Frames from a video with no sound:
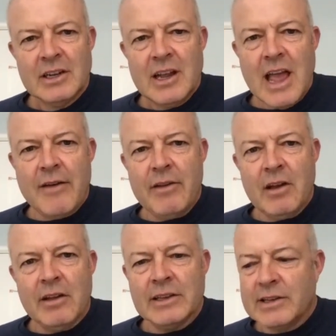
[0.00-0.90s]

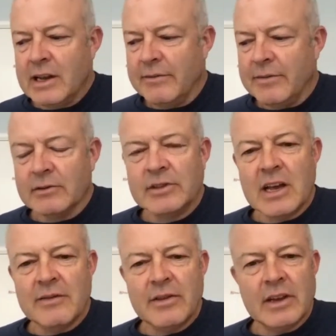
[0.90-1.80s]
heavy on the CFO
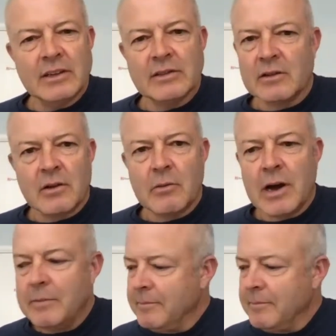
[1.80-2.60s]
side of things, or what?